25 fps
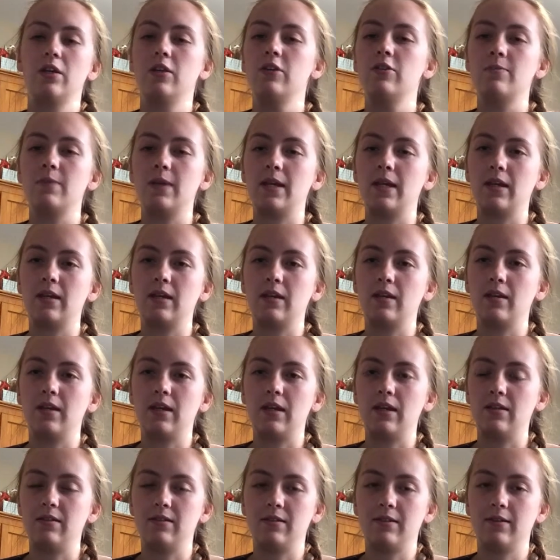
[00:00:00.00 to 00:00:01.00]
to make it
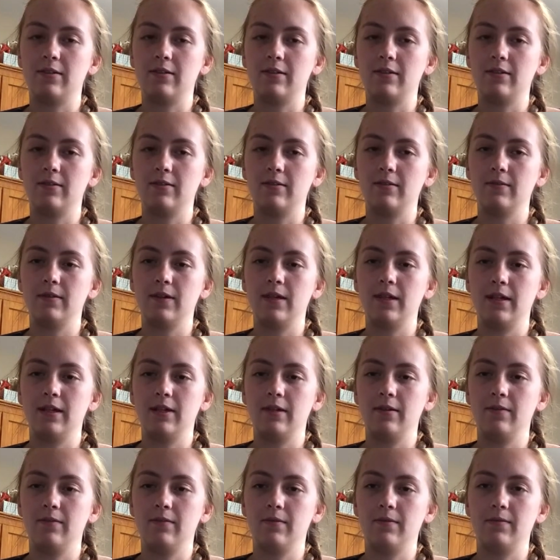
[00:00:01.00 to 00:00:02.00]
easier
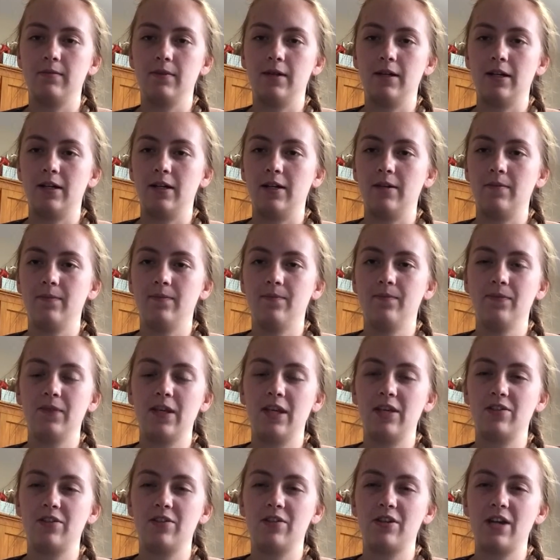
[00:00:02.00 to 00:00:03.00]
and
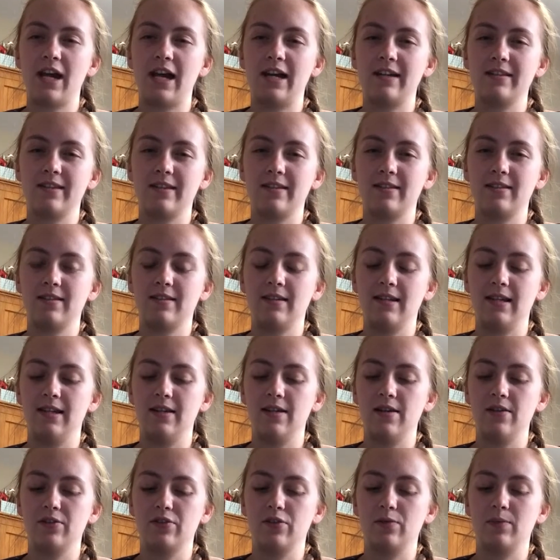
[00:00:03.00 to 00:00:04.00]
easier to access, and
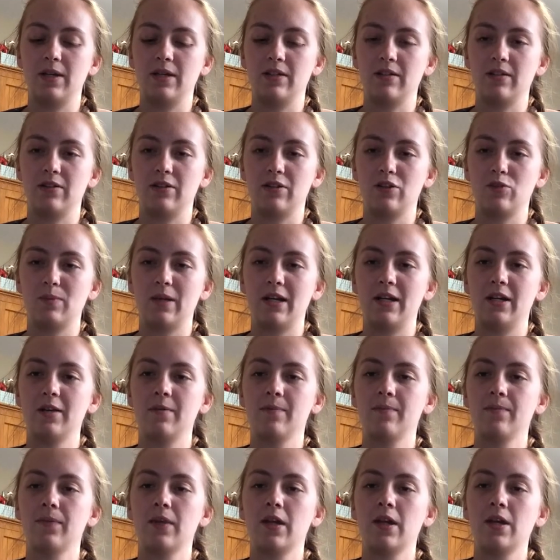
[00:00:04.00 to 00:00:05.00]
also because it looks better.
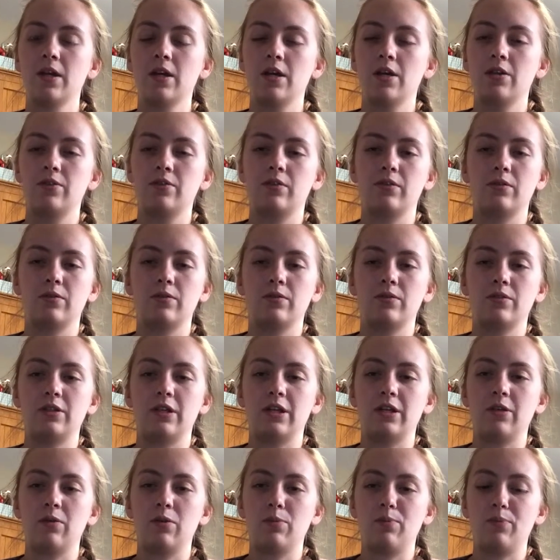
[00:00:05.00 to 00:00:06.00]
So
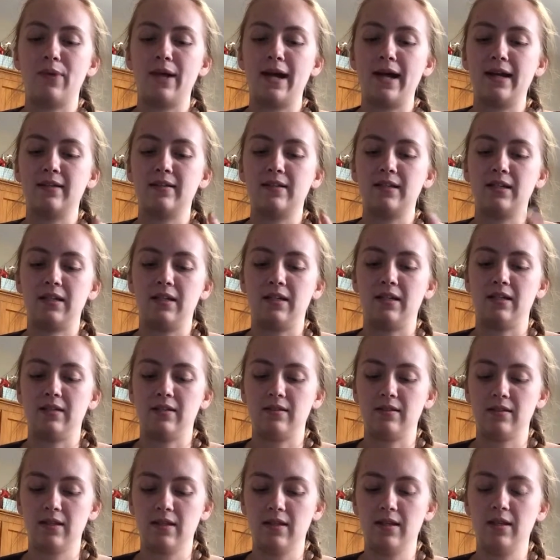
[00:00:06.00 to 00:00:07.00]
starting with black
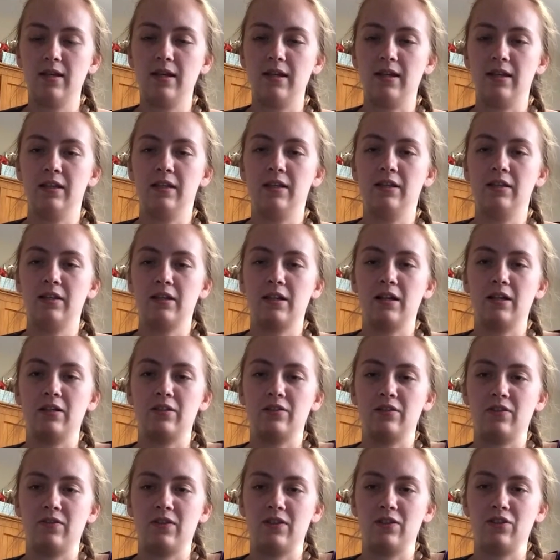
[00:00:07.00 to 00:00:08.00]
teas, and then the
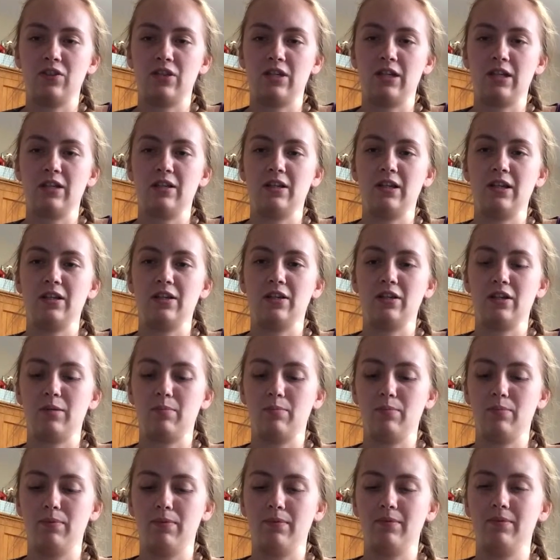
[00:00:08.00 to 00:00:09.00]
colors eventually get lighter, like,
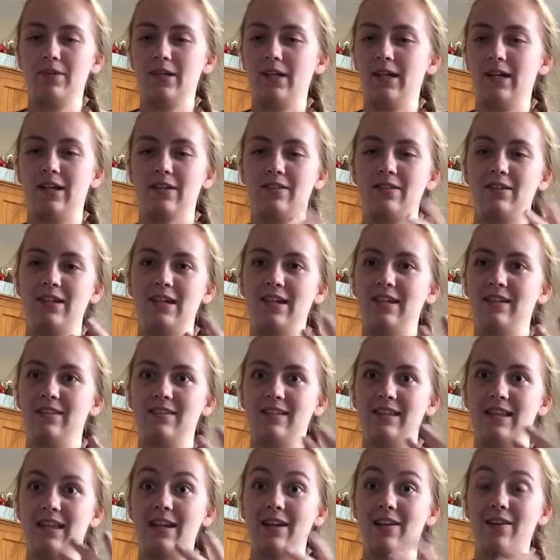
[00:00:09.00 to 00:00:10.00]
I guess you can't
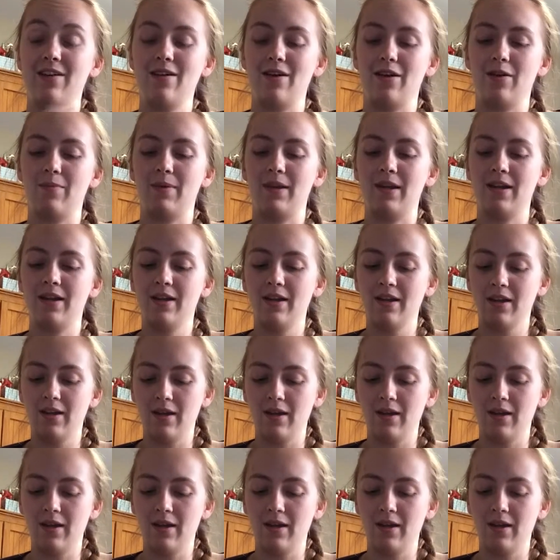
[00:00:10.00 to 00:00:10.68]
see that at all, but